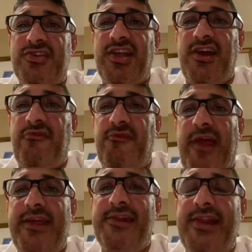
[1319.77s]
a
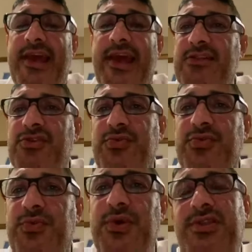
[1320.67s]
flaying leg out
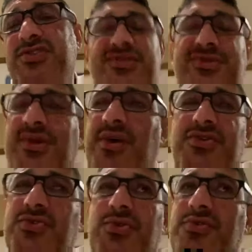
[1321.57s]
to it, and it just started.
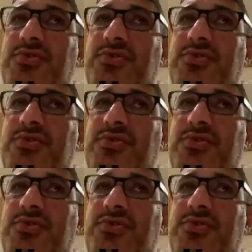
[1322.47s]
It's not.